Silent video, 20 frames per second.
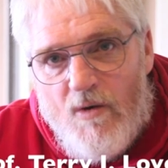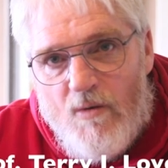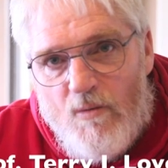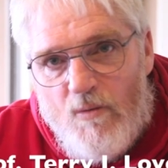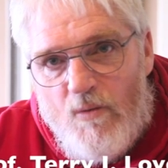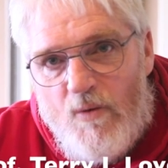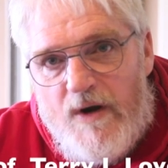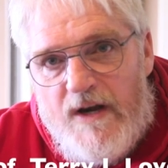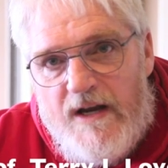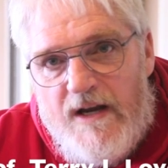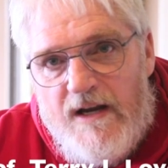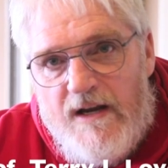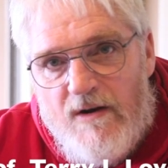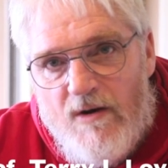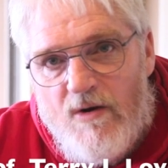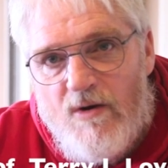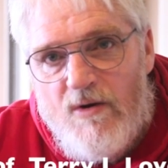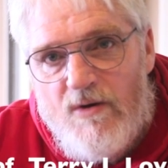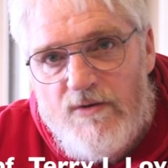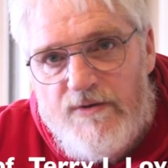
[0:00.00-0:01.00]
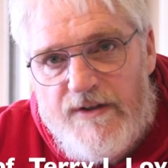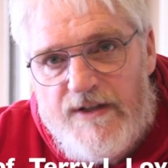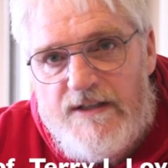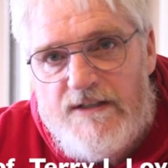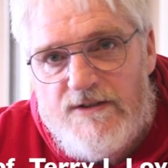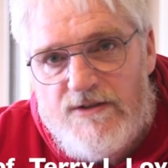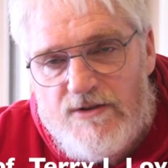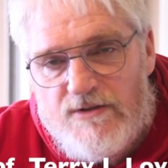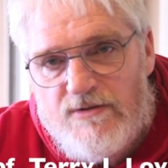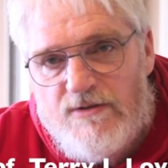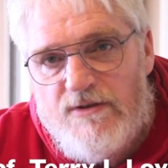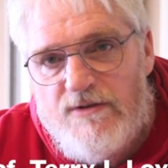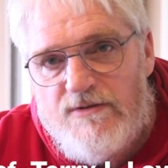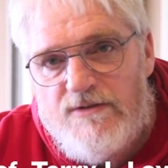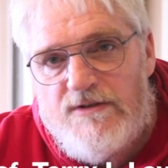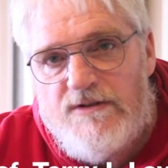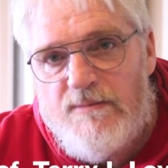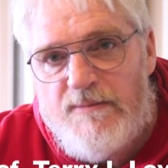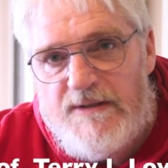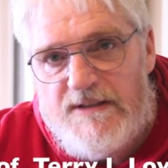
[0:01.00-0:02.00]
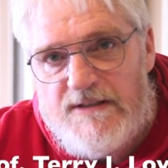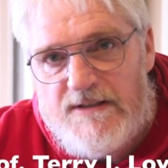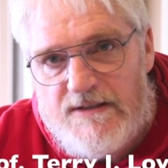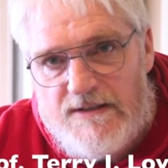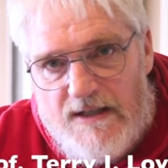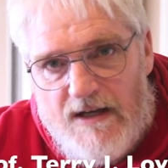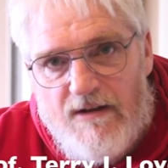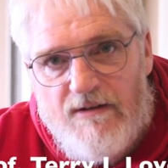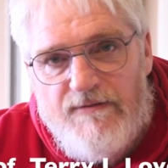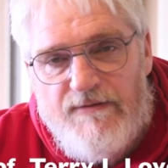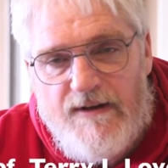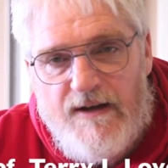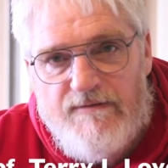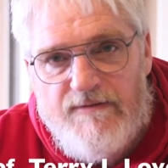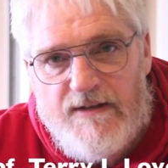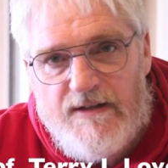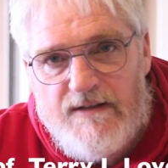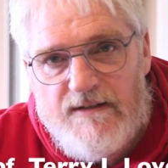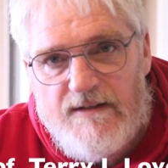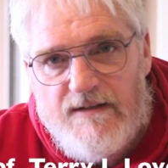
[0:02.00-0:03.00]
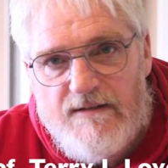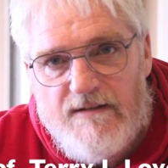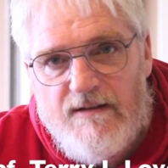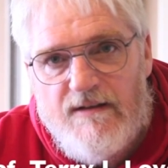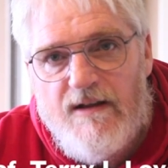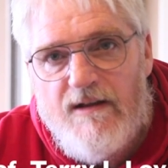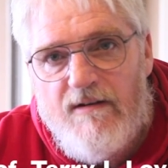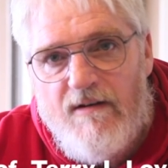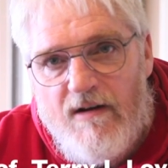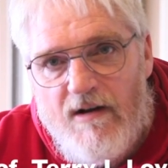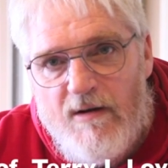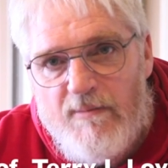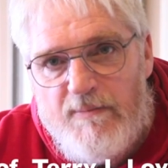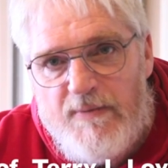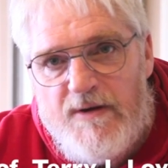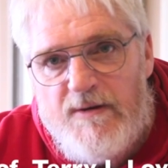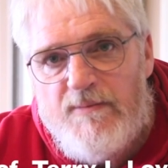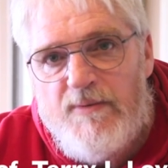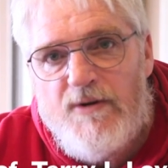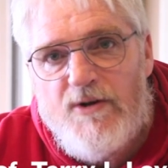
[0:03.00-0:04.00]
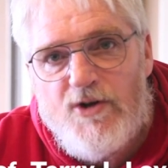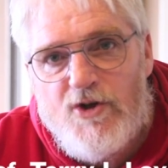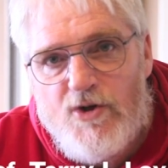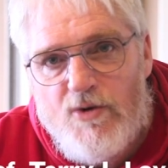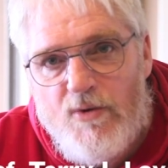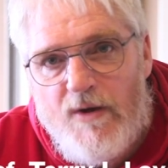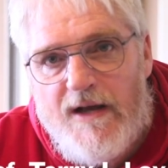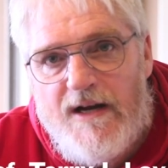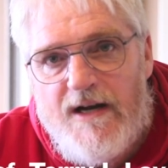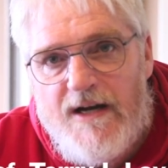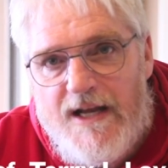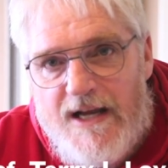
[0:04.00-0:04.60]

We hold these truths to be self evident that all people are created